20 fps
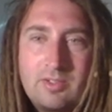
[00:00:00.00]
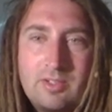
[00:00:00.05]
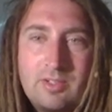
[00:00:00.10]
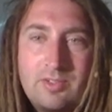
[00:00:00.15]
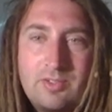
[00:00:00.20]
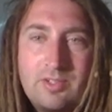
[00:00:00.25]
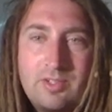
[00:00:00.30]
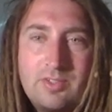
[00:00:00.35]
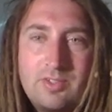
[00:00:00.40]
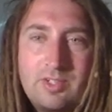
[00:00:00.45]

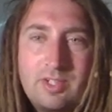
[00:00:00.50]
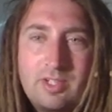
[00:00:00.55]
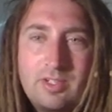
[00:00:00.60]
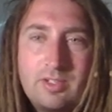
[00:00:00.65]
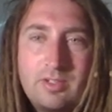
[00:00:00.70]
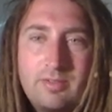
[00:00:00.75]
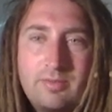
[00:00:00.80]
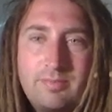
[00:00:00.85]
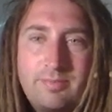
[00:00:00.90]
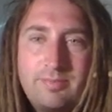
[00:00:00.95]
10 cents
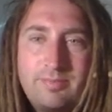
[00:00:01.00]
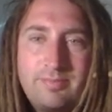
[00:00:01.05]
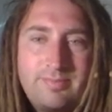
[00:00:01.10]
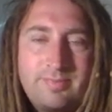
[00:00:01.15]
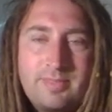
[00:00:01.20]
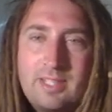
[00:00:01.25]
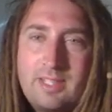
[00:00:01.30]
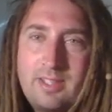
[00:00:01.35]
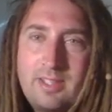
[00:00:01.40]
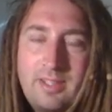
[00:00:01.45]
again.
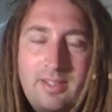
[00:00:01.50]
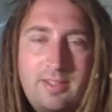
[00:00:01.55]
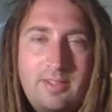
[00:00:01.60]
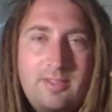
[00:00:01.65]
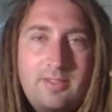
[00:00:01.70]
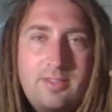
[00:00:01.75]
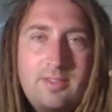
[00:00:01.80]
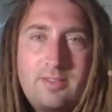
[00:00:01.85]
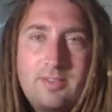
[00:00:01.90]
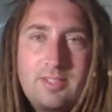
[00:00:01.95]

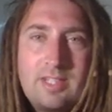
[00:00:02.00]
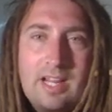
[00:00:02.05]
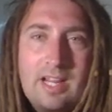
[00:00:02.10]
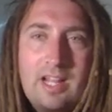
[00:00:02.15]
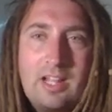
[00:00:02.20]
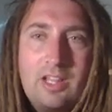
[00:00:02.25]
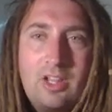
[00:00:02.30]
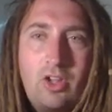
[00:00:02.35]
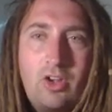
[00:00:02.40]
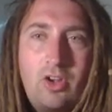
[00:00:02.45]
It's
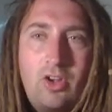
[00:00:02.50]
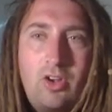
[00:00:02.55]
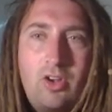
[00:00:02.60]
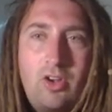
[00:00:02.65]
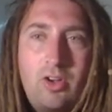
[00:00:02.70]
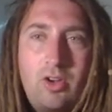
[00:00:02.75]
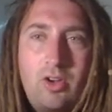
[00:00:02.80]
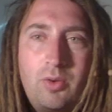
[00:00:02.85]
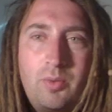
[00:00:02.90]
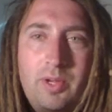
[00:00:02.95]
got a
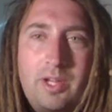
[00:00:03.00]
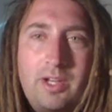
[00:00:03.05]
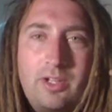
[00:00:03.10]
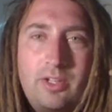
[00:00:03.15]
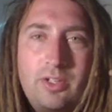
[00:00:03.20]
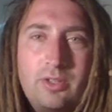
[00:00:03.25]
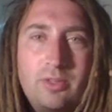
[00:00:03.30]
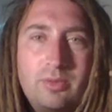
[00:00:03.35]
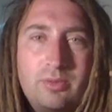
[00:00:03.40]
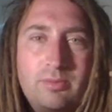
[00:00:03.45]
long way to
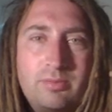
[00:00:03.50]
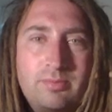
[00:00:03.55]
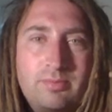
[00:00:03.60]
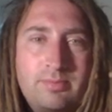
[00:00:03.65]
go.